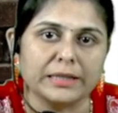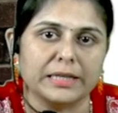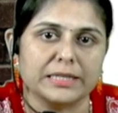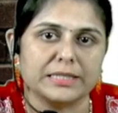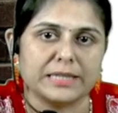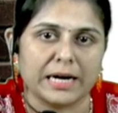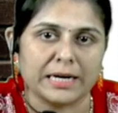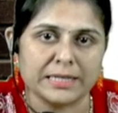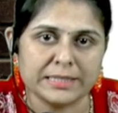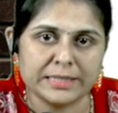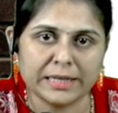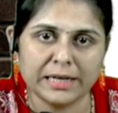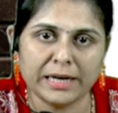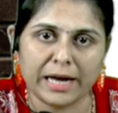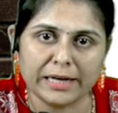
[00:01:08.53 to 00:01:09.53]
The
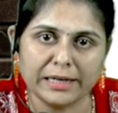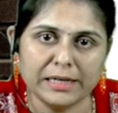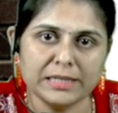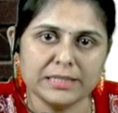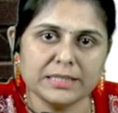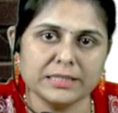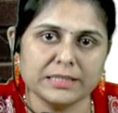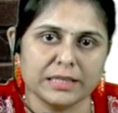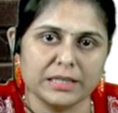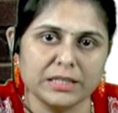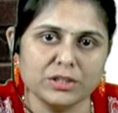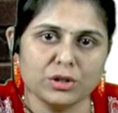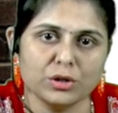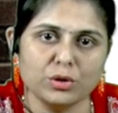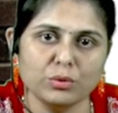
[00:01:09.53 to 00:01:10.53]
statistical analysis
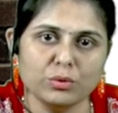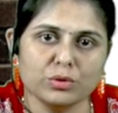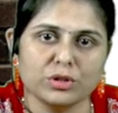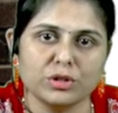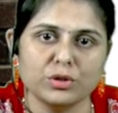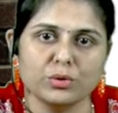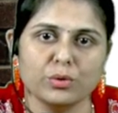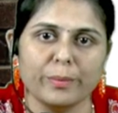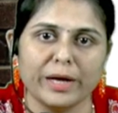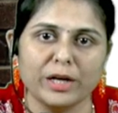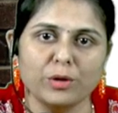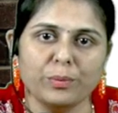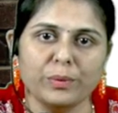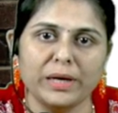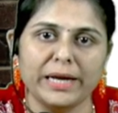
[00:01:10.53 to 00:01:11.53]
is used to
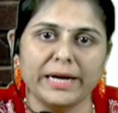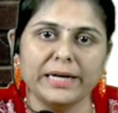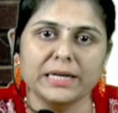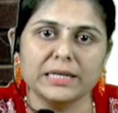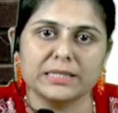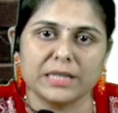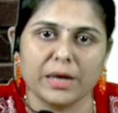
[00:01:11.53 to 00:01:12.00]
manipulate,